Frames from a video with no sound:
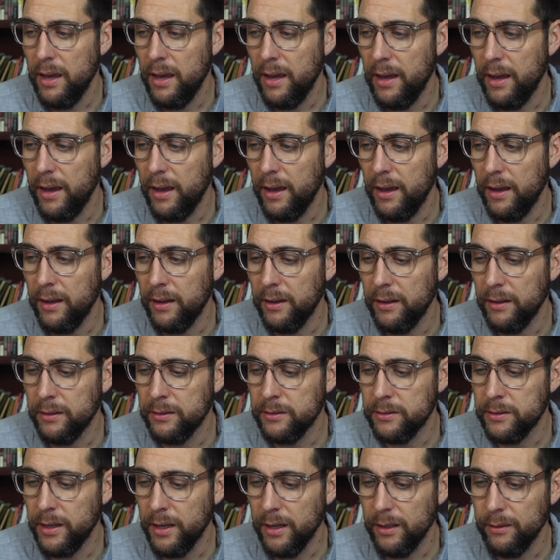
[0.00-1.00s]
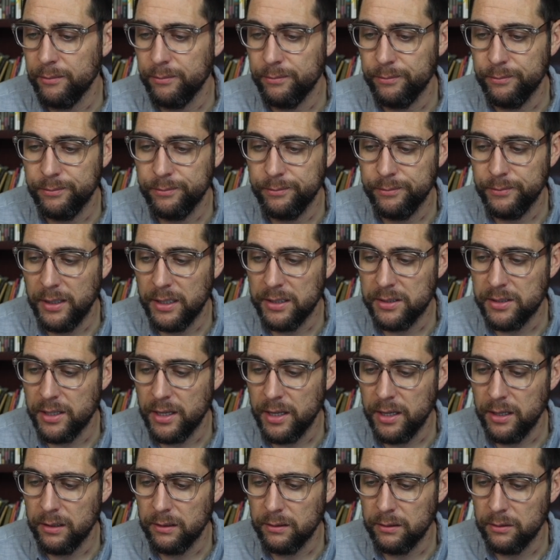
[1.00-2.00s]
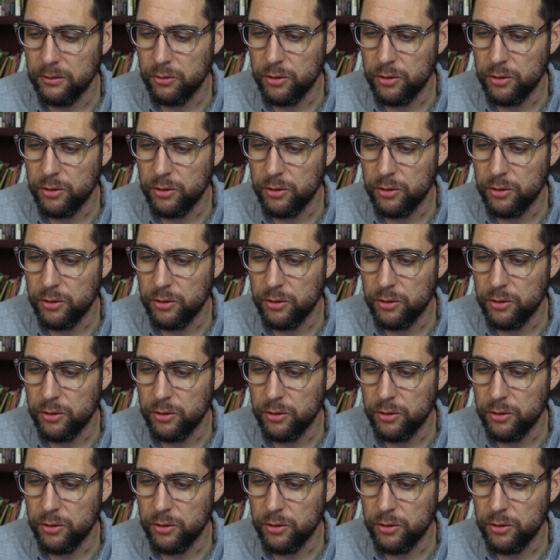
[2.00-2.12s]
And yeah, that's it.